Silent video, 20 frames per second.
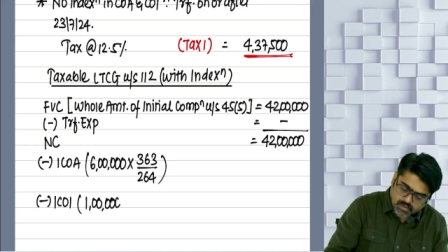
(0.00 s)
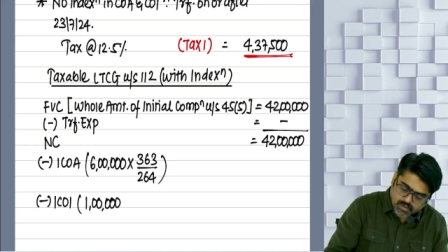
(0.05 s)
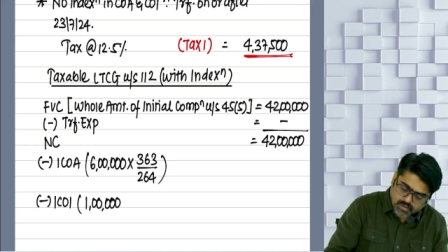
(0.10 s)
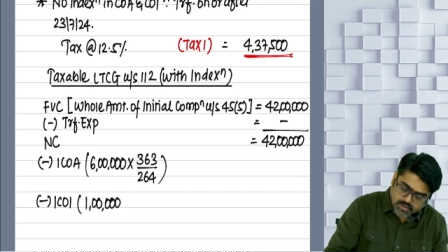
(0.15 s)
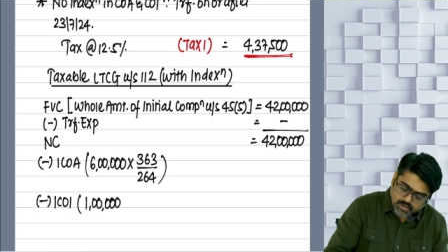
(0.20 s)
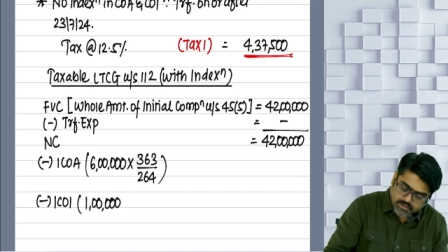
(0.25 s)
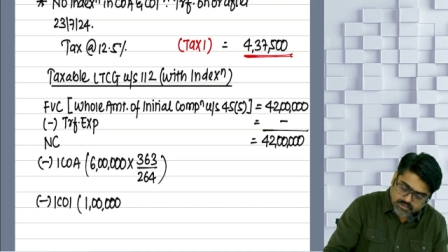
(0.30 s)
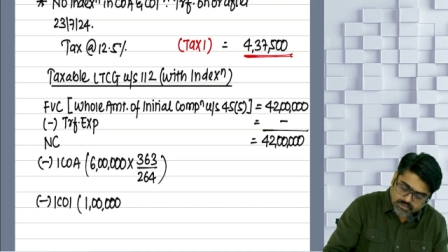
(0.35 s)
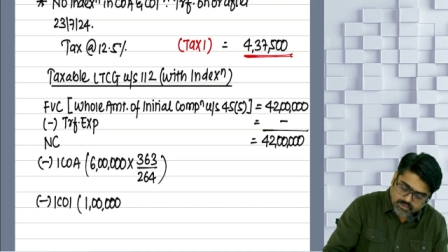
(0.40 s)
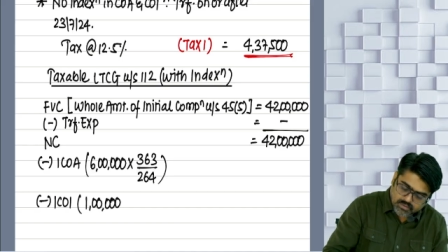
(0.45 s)

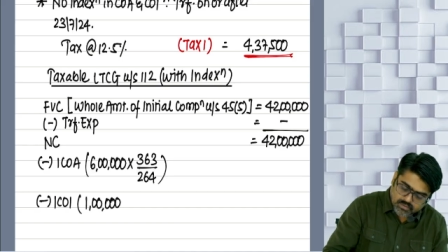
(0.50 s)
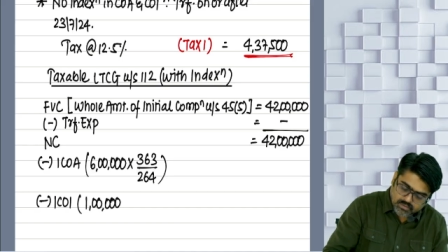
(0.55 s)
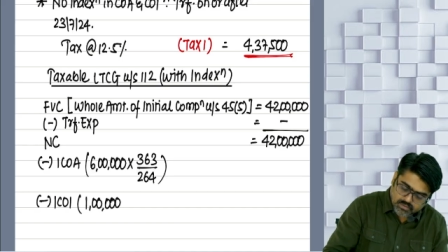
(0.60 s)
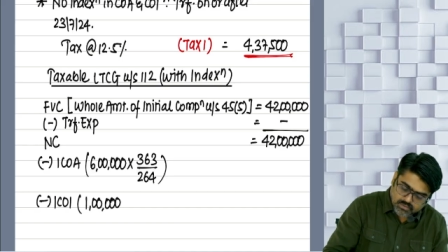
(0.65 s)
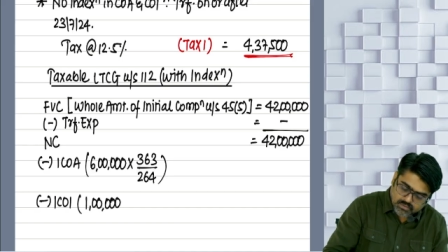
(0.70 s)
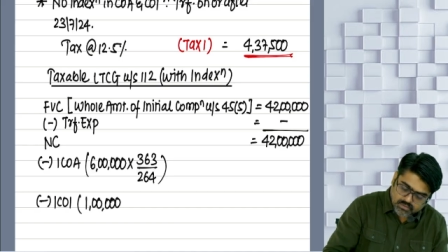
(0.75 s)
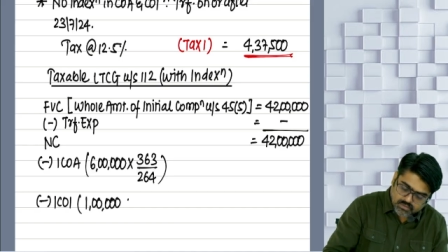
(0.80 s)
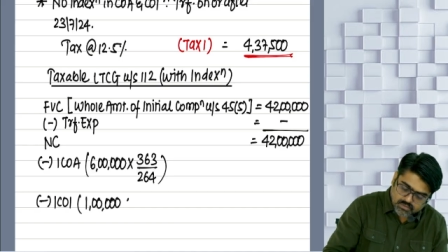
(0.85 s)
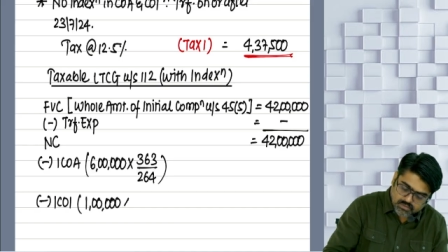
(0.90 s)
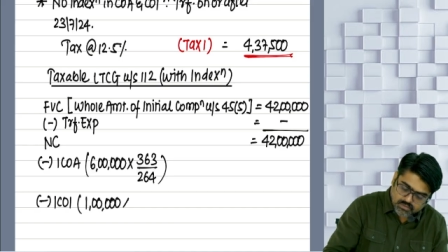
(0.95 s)
into
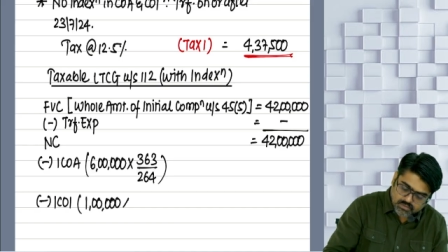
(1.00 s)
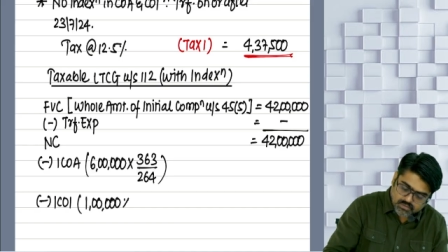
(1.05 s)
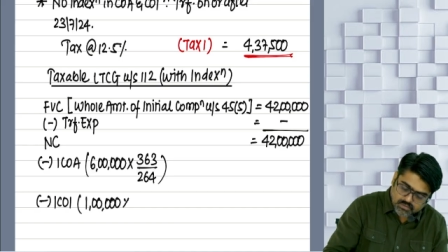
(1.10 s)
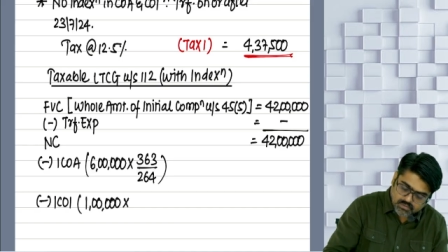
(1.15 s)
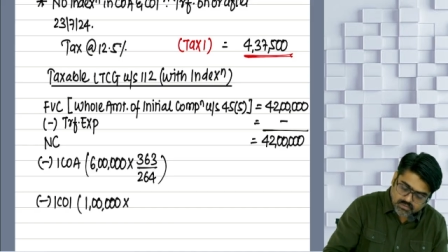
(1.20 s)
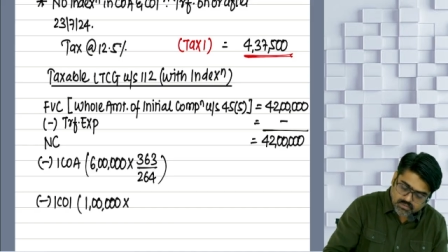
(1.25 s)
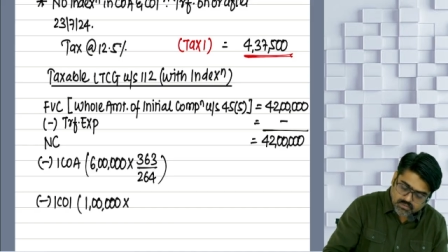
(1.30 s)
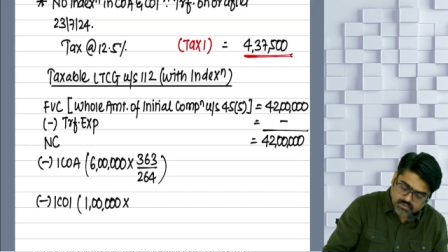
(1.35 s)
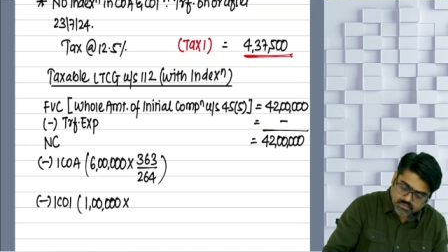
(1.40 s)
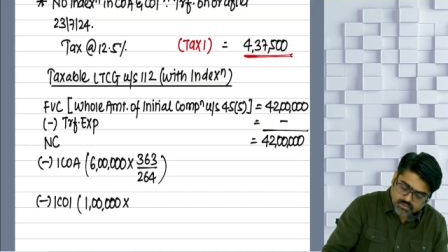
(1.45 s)

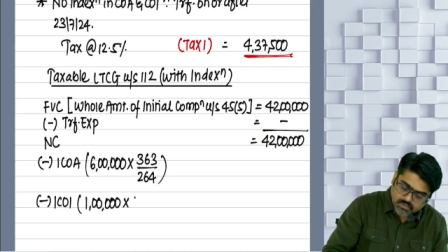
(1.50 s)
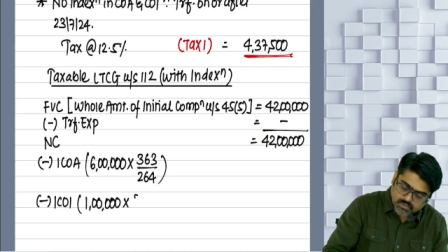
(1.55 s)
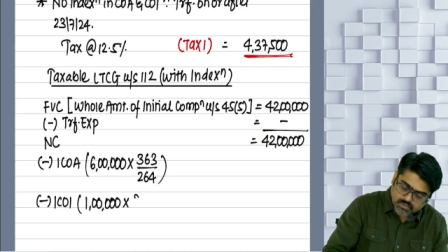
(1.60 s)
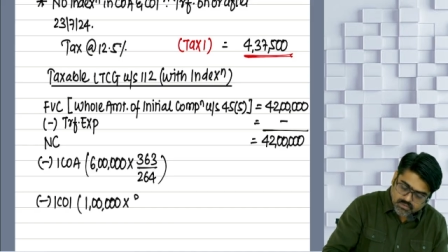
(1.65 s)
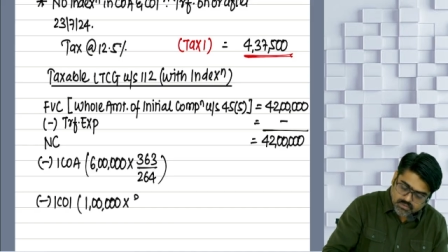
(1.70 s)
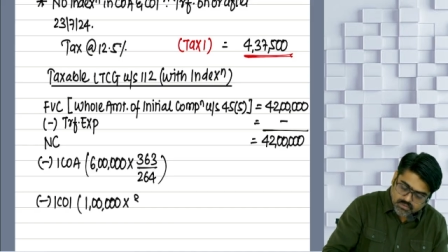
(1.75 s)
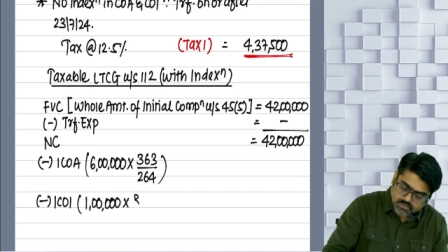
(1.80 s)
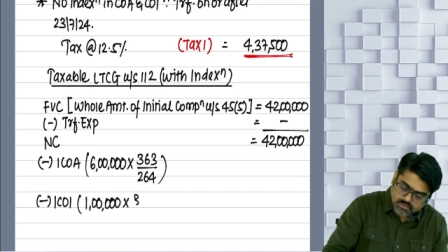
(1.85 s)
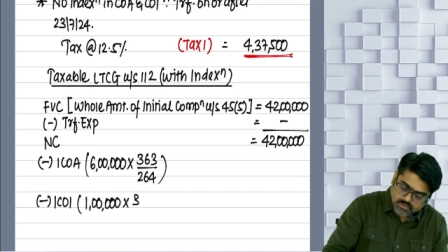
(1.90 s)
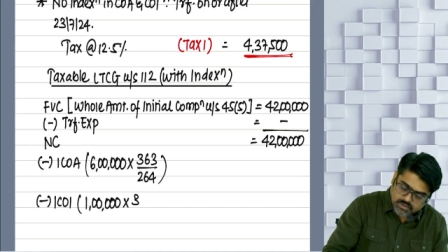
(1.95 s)

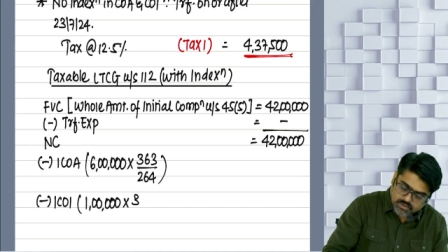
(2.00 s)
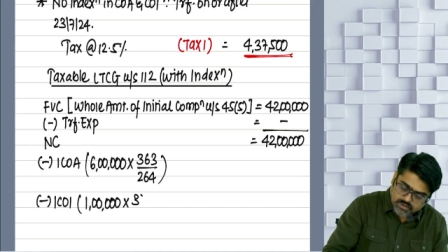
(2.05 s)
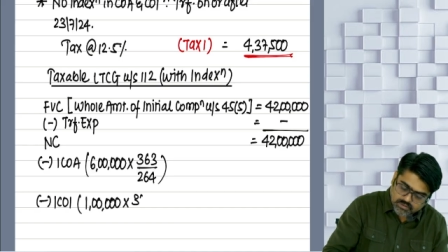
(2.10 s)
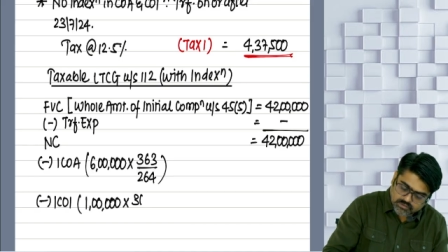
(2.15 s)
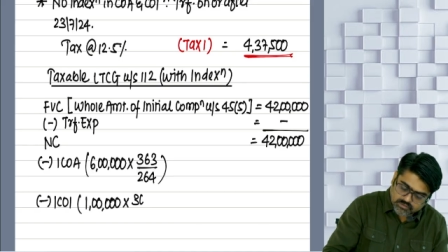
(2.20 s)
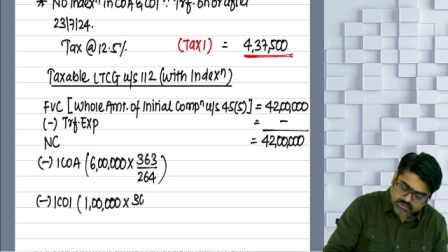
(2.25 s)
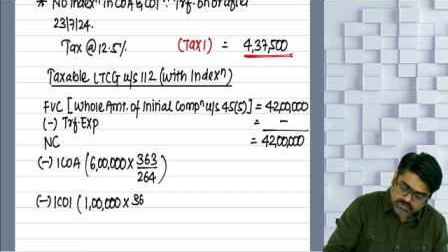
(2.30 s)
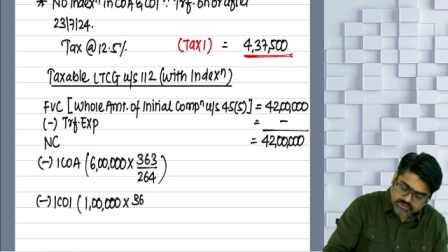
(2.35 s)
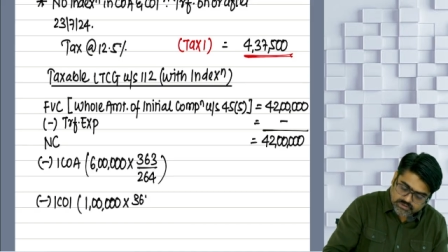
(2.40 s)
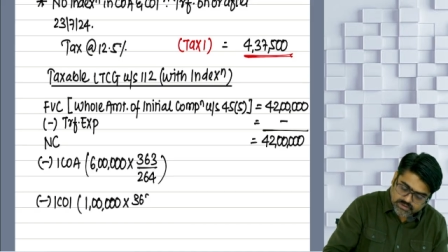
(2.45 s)

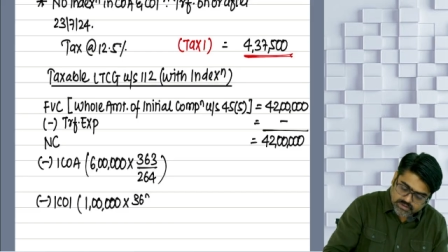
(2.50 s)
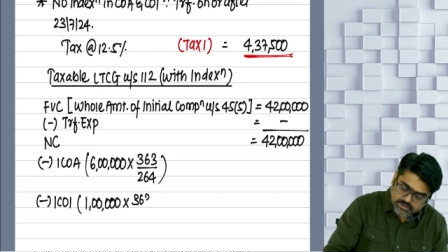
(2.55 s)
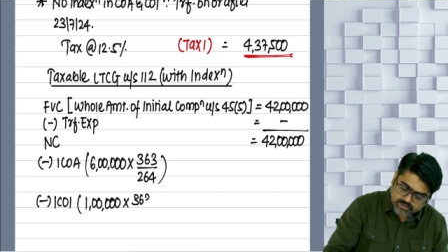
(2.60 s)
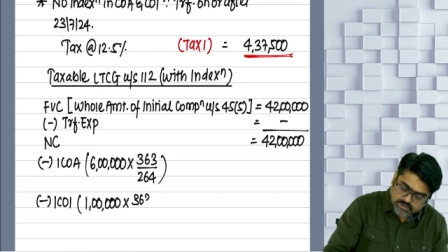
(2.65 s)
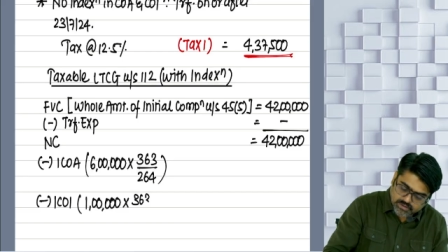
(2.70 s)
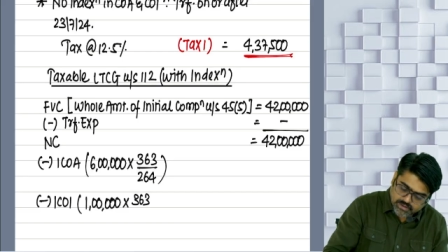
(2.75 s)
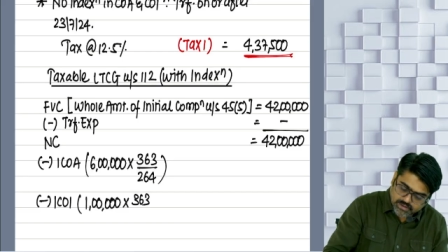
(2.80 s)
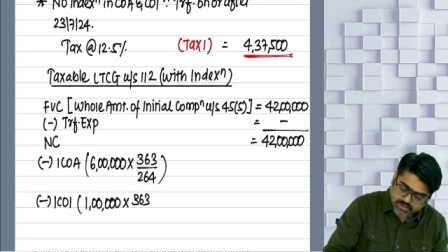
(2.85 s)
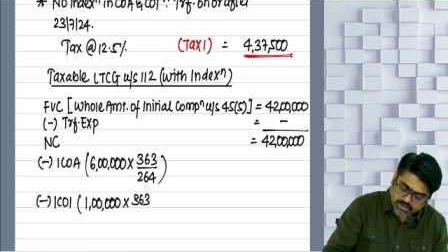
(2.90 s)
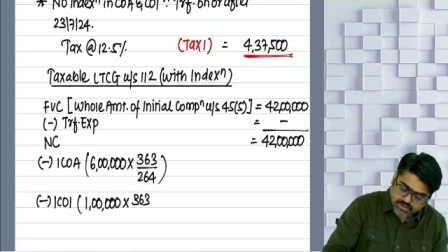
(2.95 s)

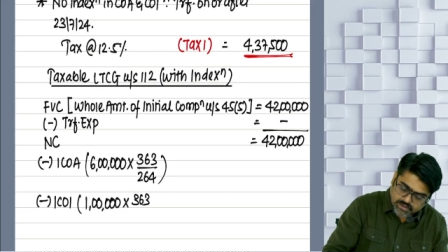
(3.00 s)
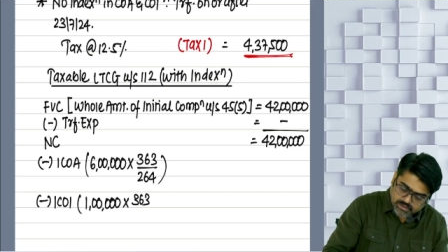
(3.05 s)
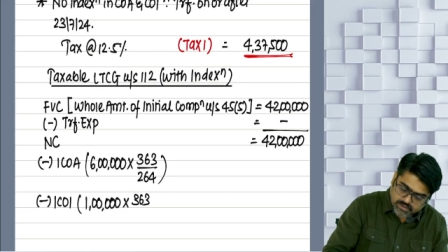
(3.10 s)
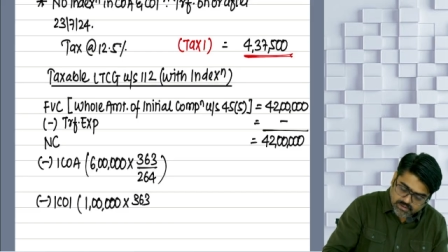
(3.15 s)
363